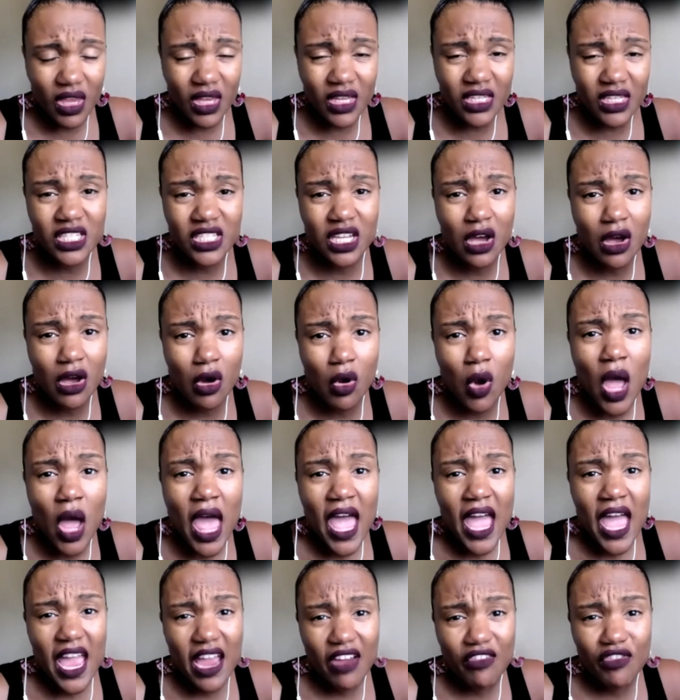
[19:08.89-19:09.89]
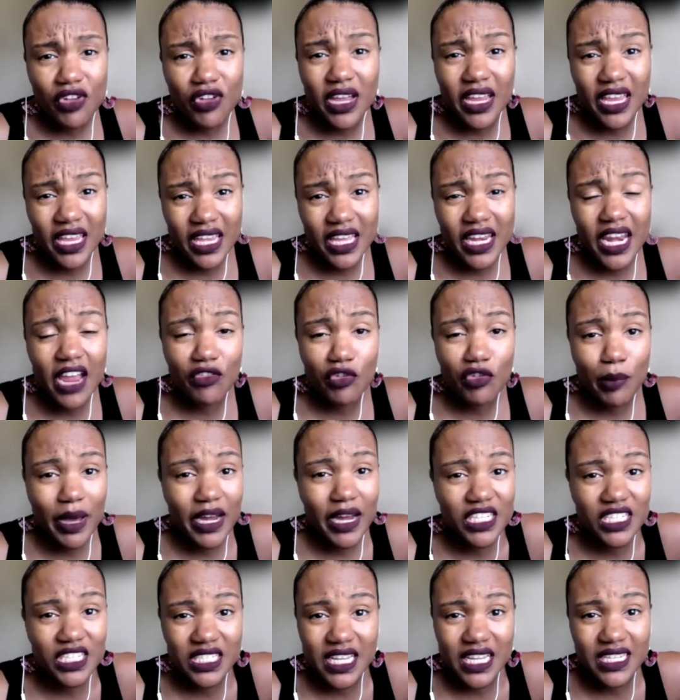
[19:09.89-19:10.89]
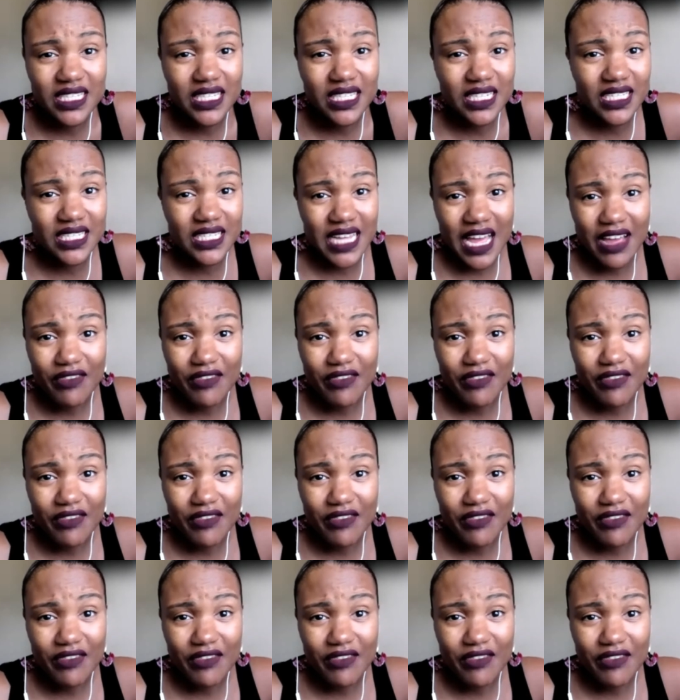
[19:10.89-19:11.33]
So again, everybody just has to decide